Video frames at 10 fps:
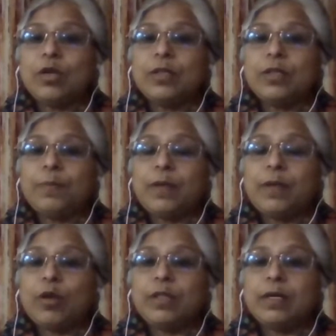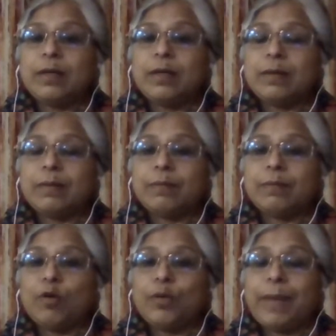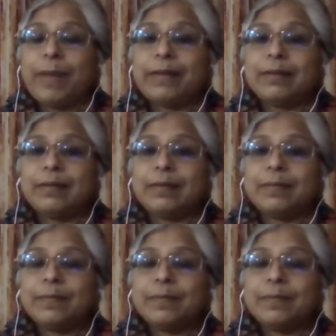on the board pattern.